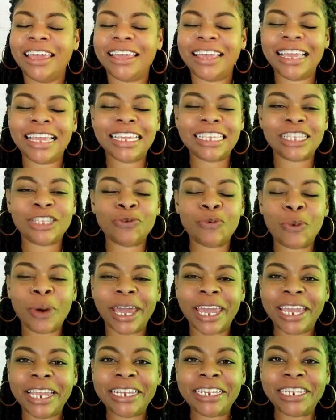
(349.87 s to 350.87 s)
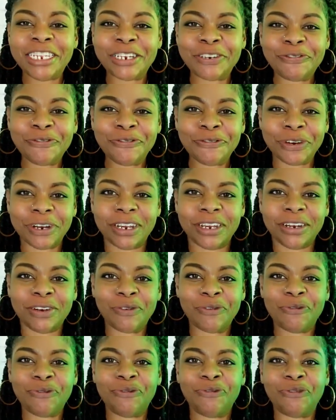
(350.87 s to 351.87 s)
is way
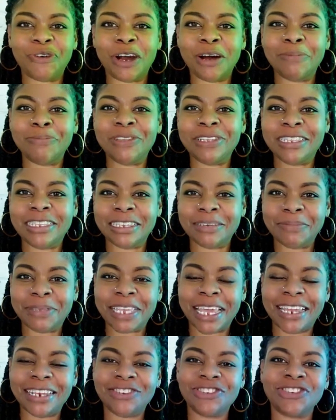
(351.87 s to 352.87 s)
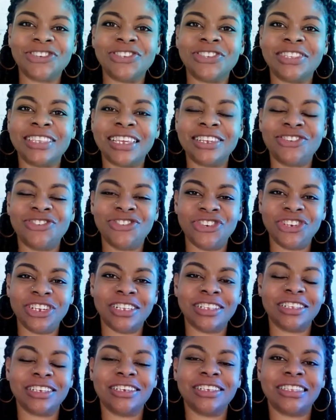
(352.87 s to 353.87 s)
different from the temptations that
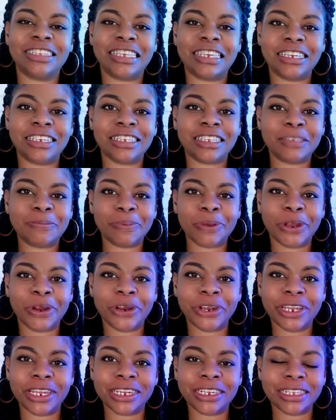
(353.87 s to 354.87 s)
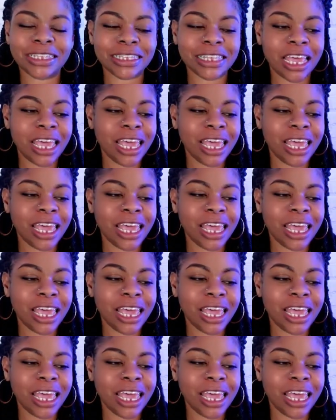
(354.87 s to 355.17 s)
Jesus experienced.